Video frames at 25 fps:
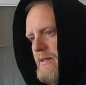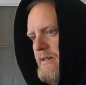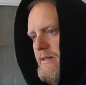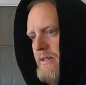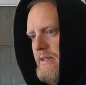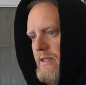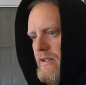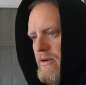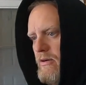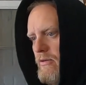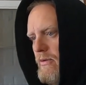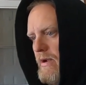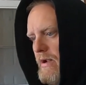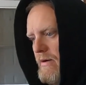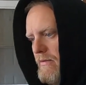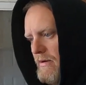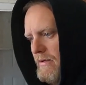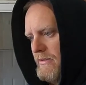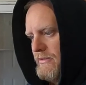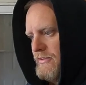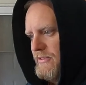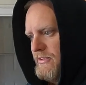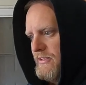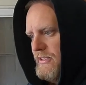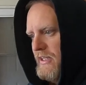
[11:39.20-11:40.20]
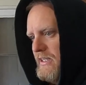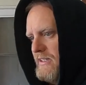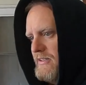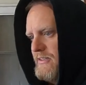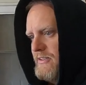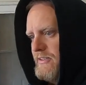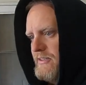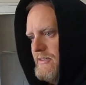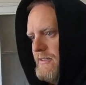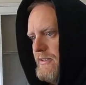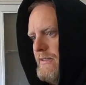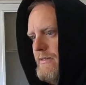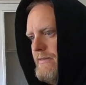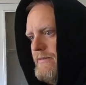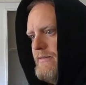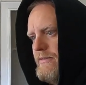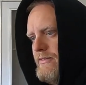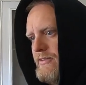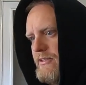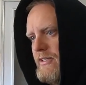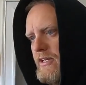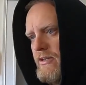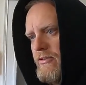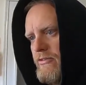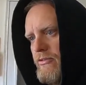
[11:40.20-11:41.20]
around 6
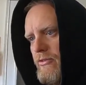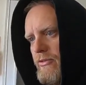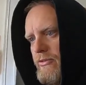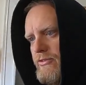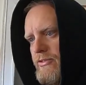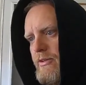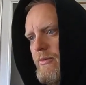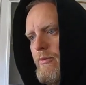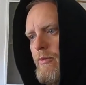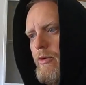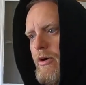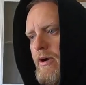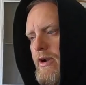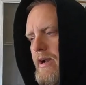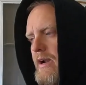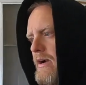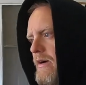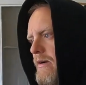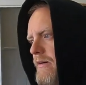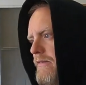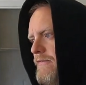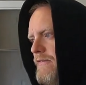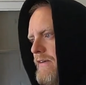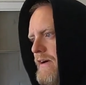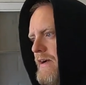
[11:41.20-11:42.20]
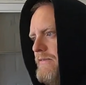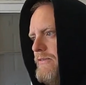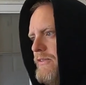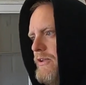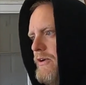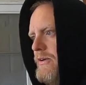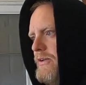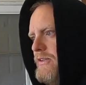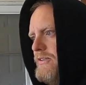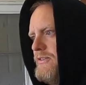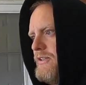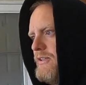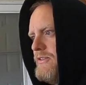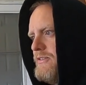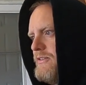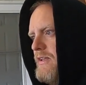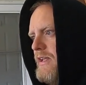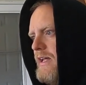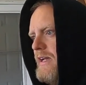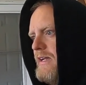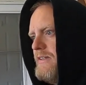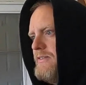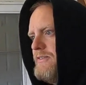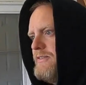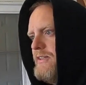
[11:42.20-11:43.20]
Central, somewhere in there, 5:30, 6
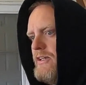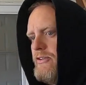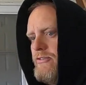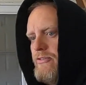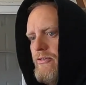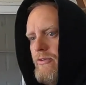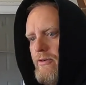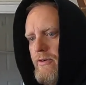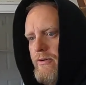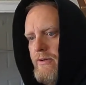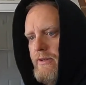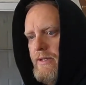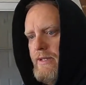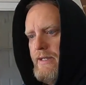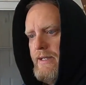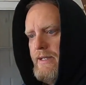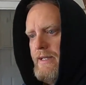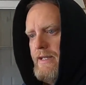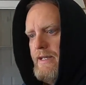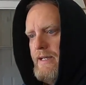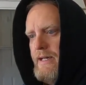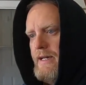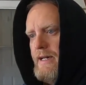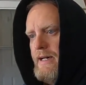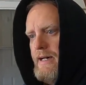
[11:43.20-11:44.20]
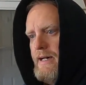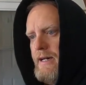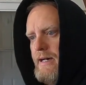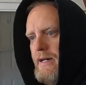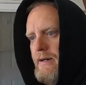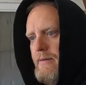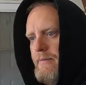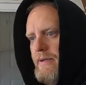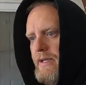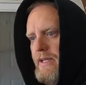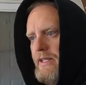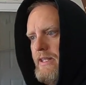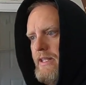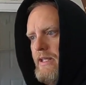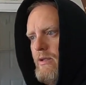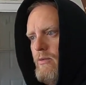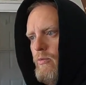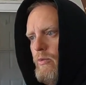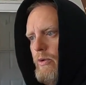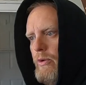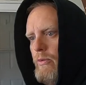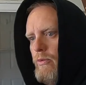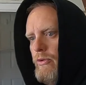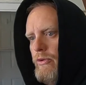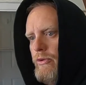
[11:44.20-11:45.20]
o'clock Central, and then
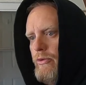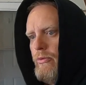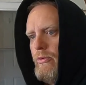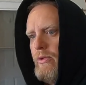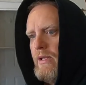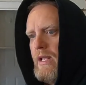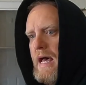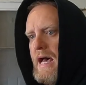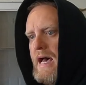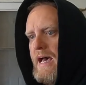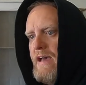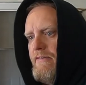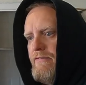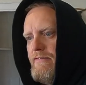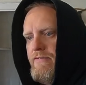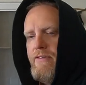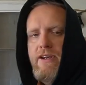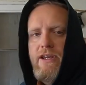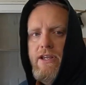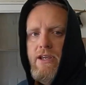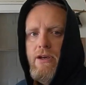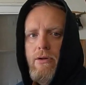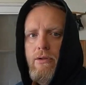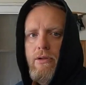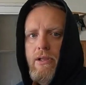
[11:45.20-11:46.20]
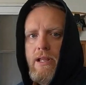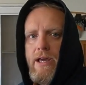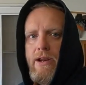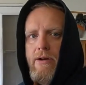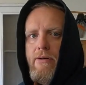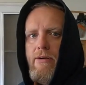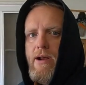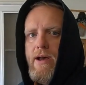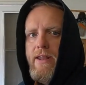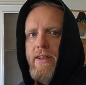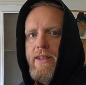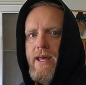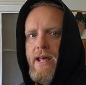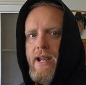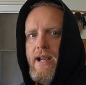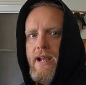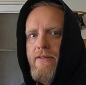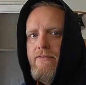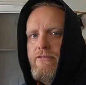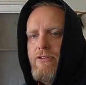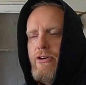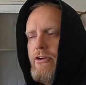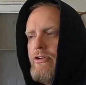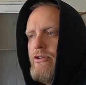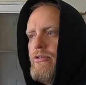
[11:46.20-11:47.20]
we will do live video later on that
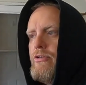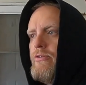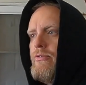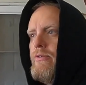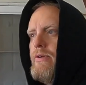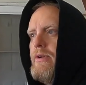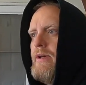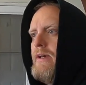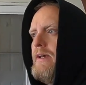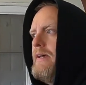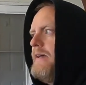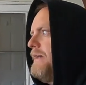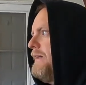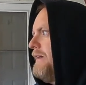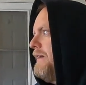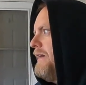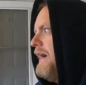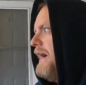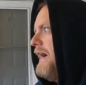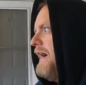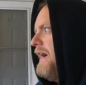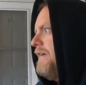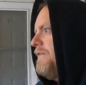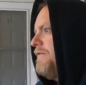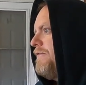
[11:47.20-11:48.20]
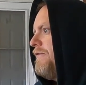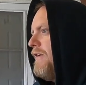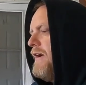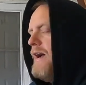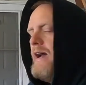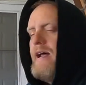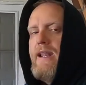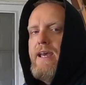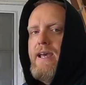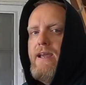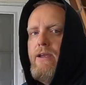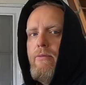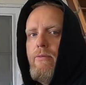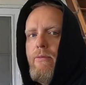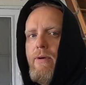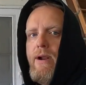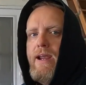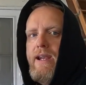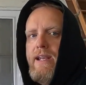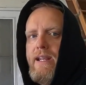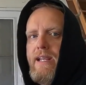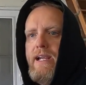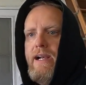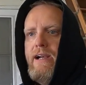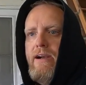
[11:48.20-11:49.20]
afternoon on Friday
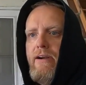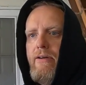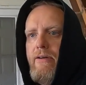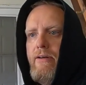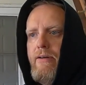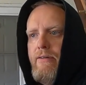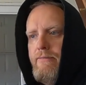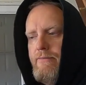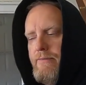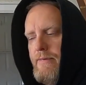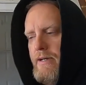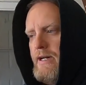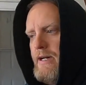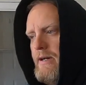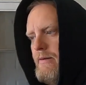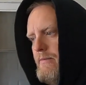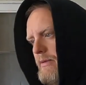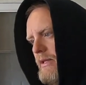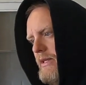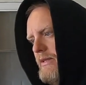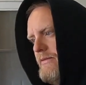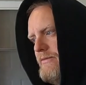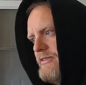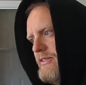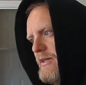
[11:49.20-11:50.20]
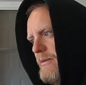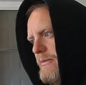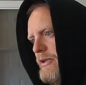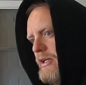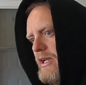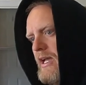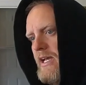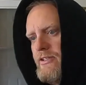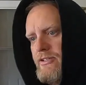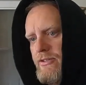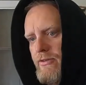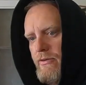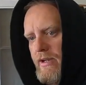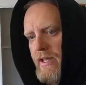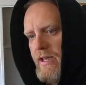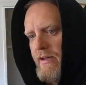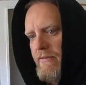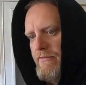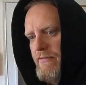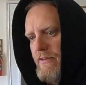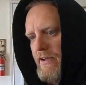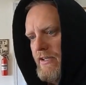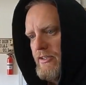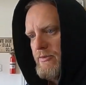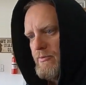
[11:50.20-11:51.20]
right here. Some of you guys don't
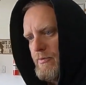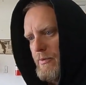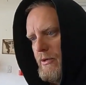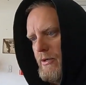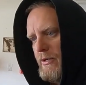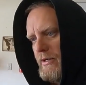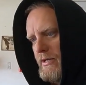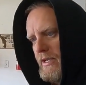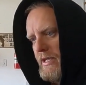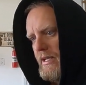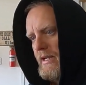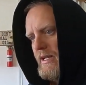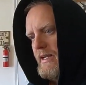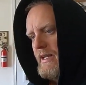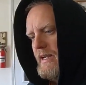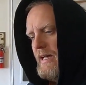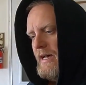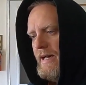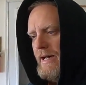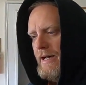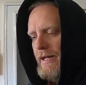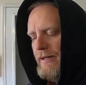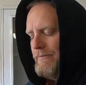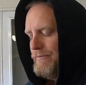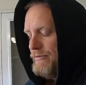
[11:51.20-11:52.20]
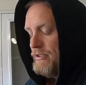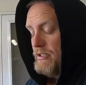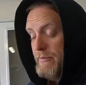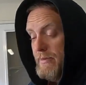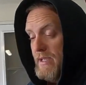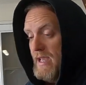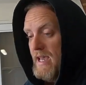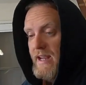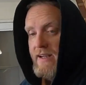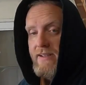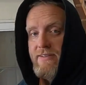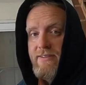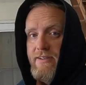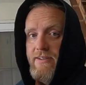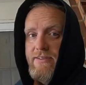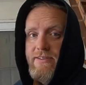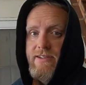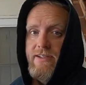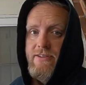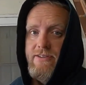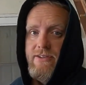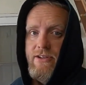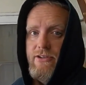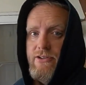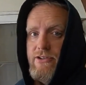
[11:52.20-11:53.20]
have Facebook, and to be honest, it's
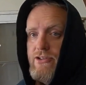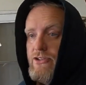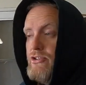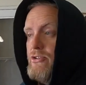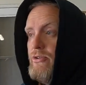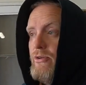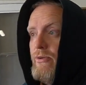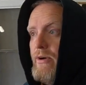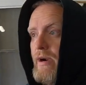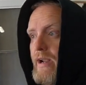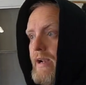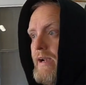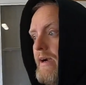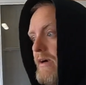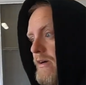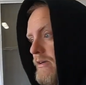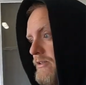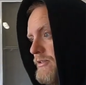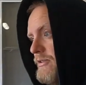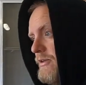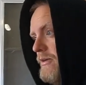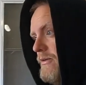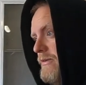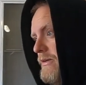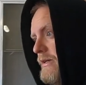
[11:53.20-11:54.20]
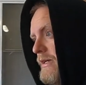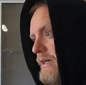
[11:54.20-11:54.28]
easier to just do it right here. So,